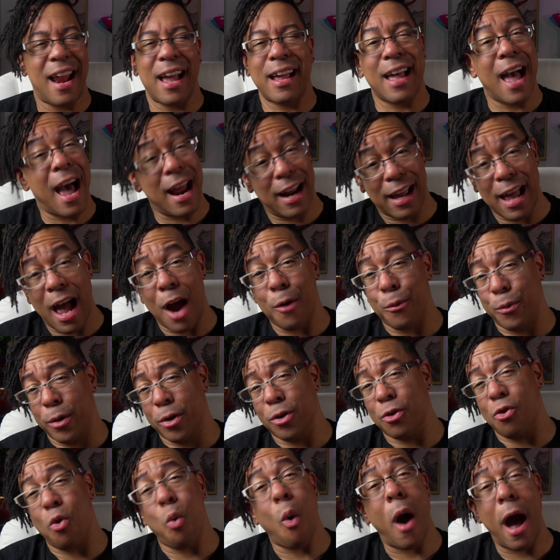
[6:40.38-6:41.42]
I kind of got
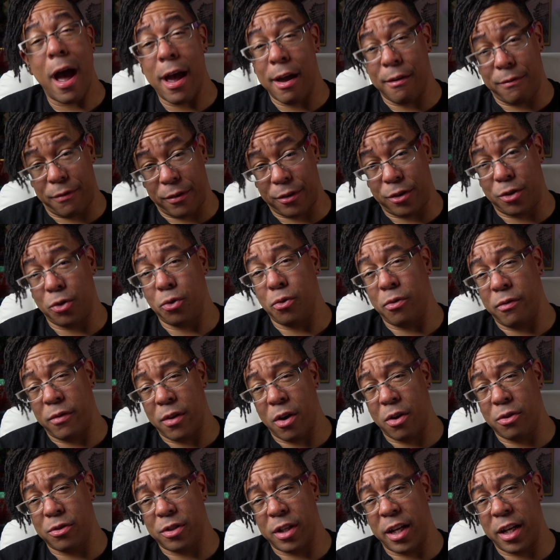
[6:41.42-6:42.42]
real quiet for 2 of those